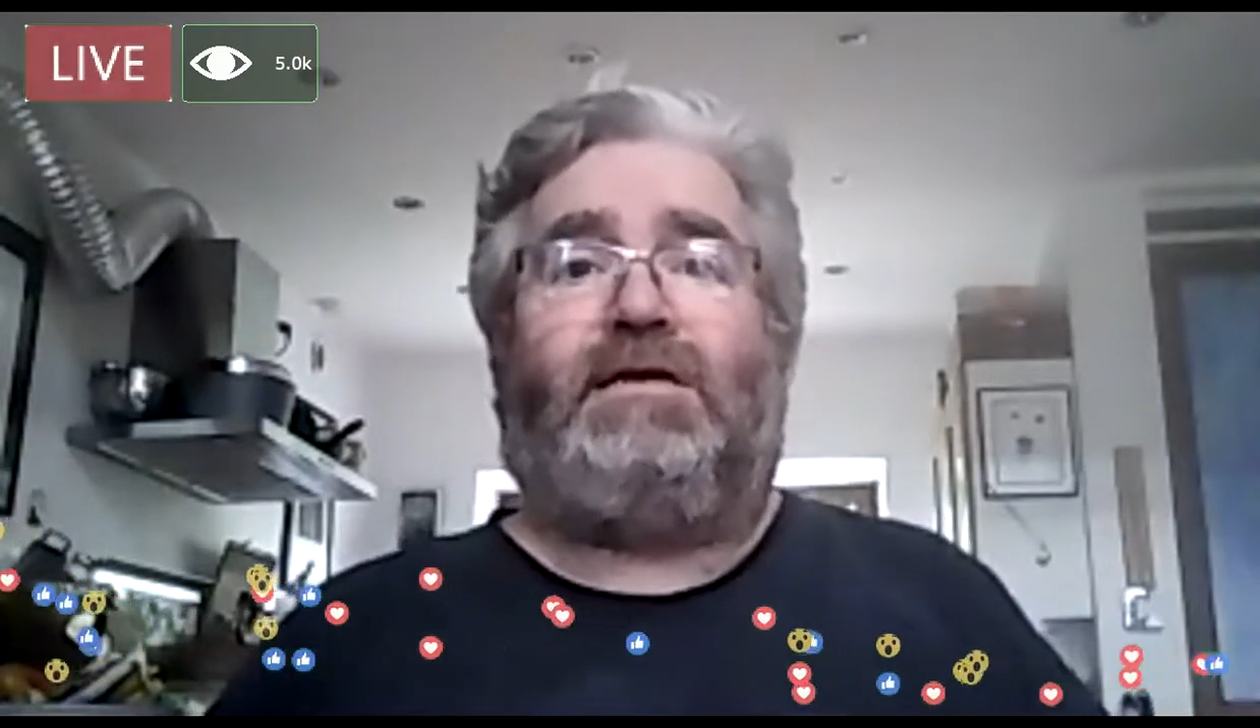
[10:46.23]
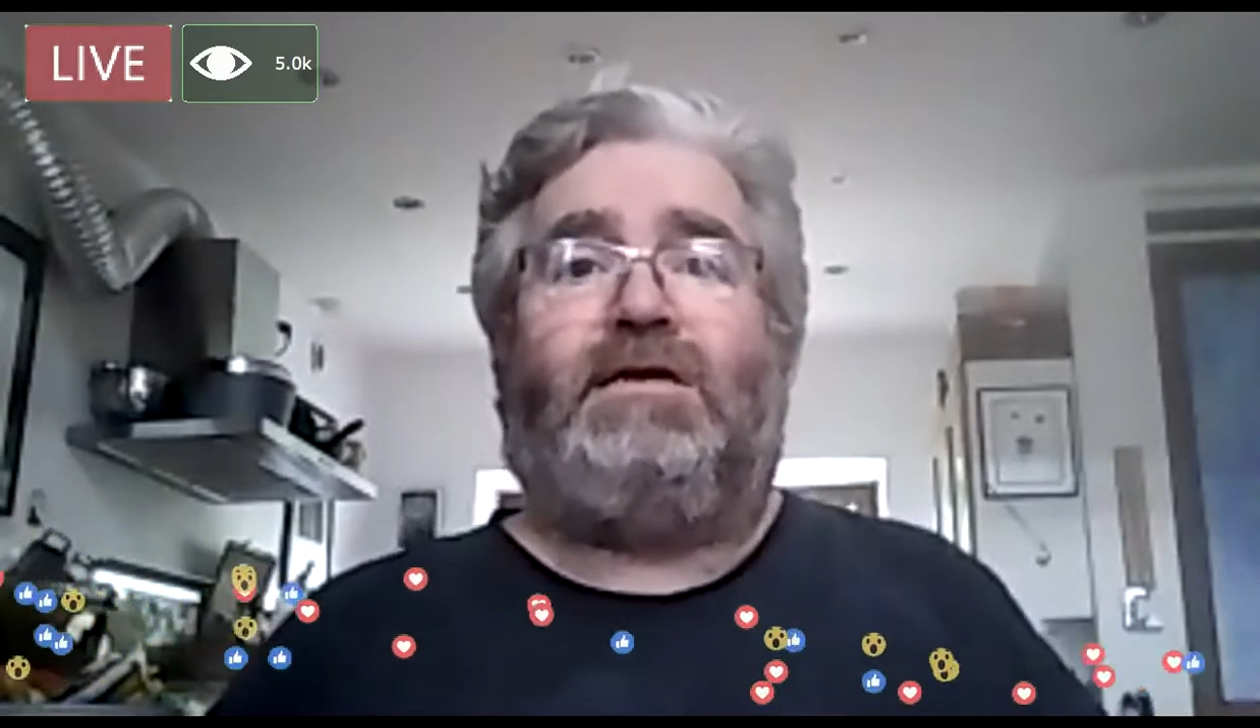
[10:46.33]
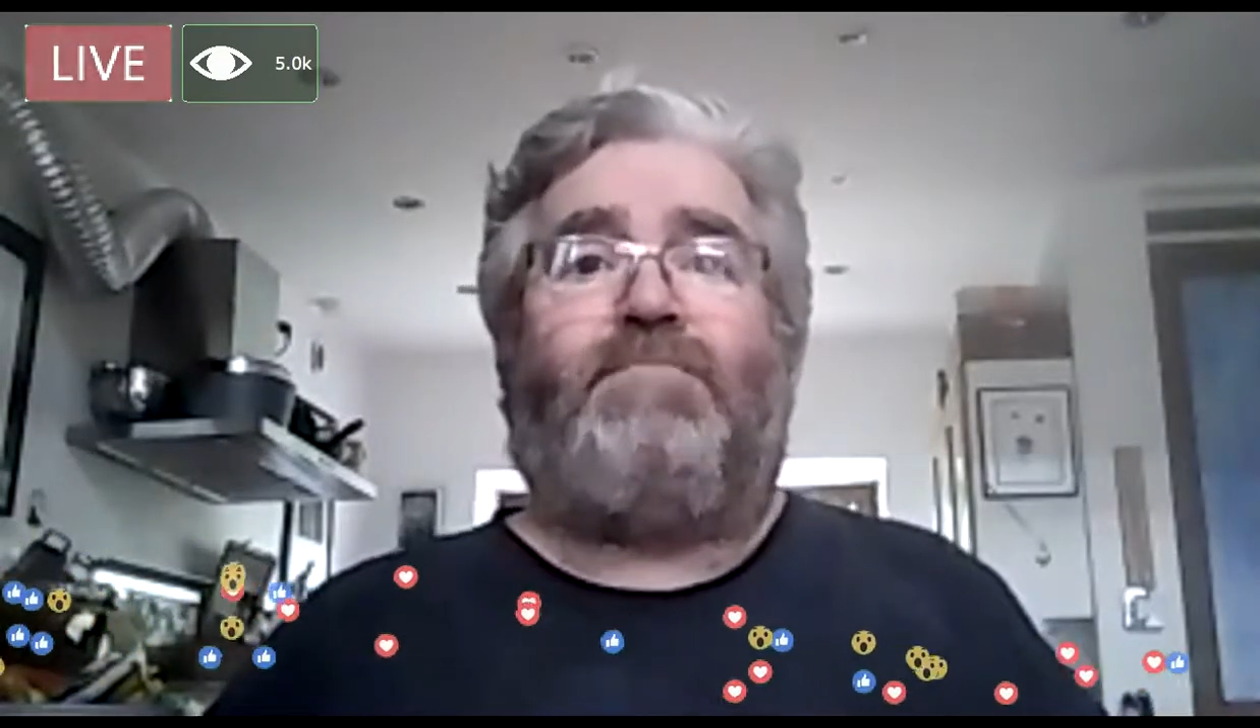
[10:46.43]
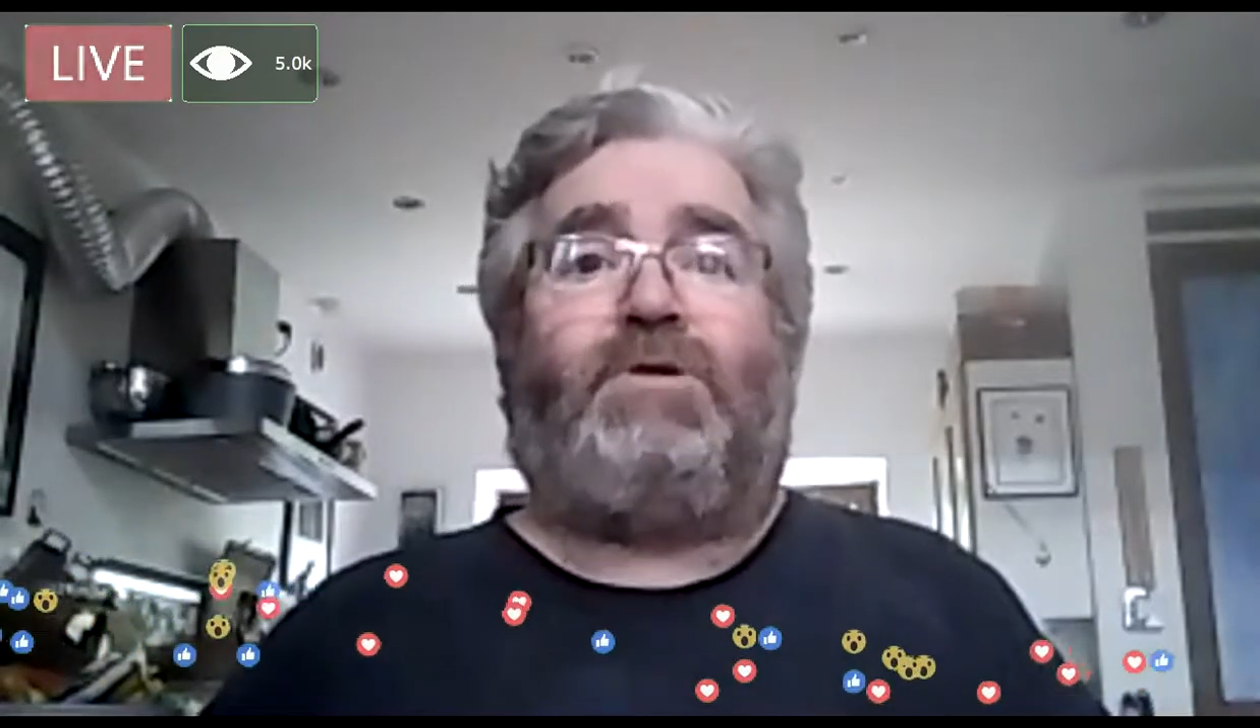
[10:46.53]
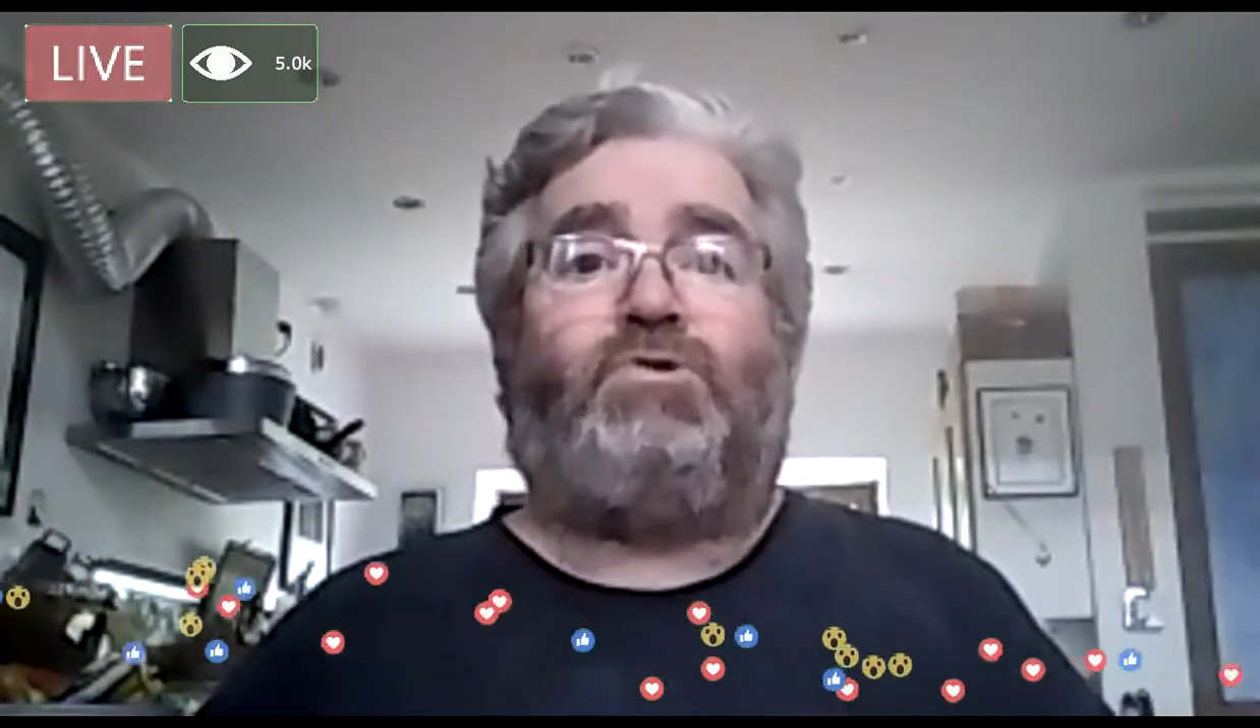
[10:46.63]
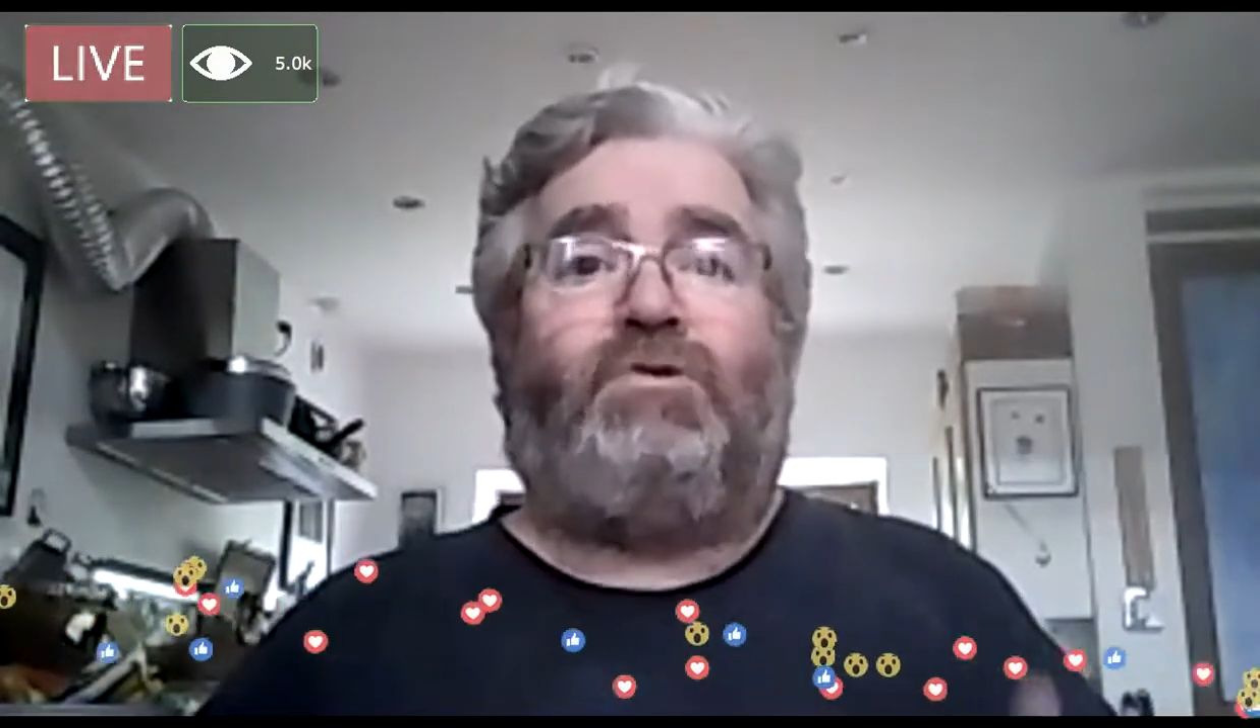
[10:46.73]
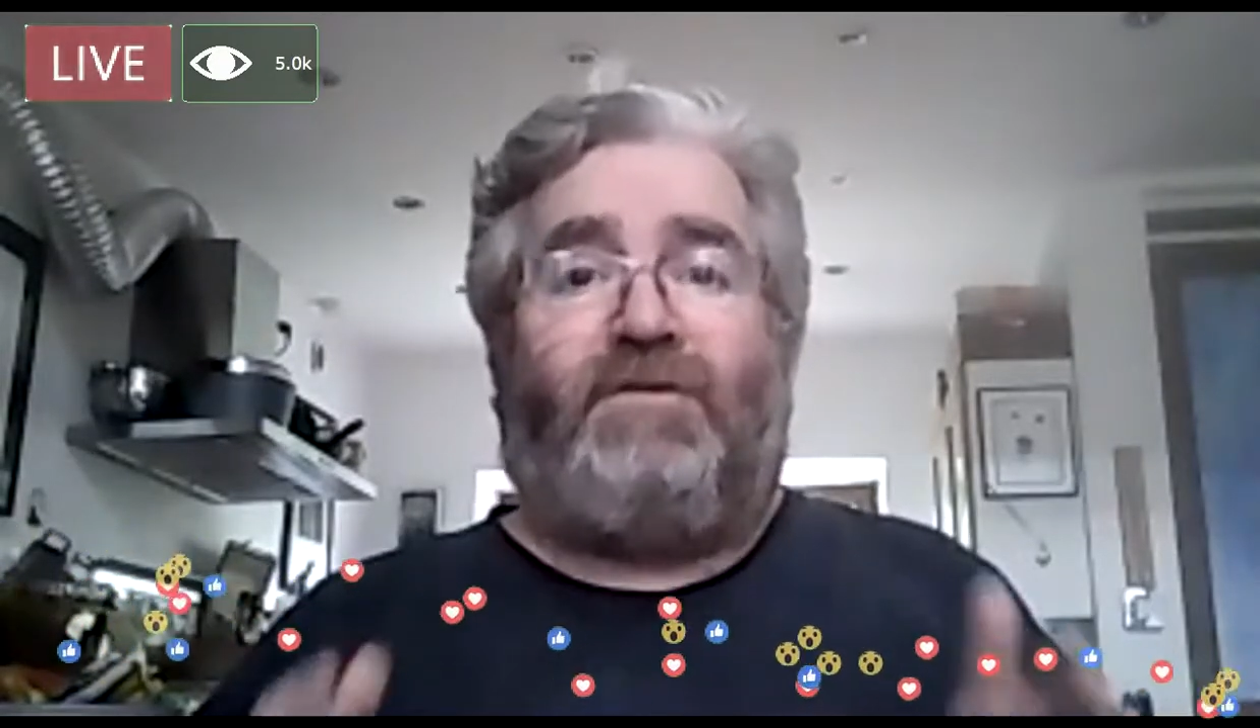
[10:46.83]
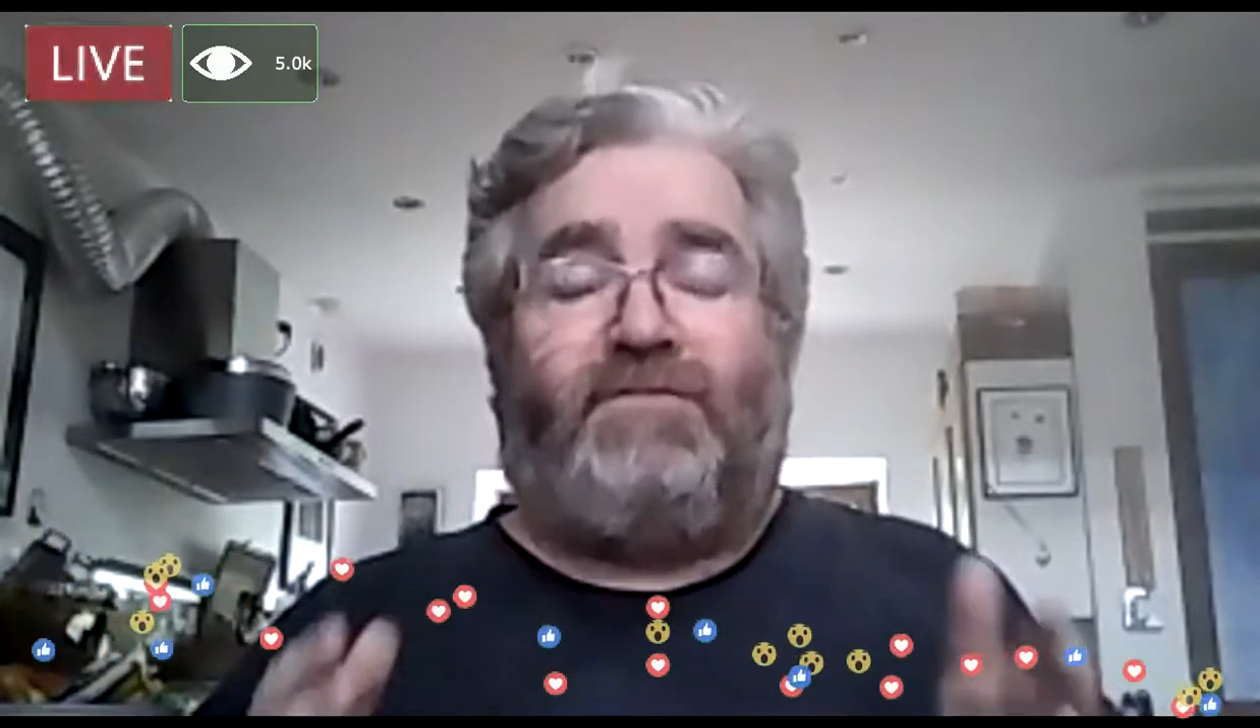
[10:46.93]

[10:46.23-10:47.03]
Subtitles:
because you've given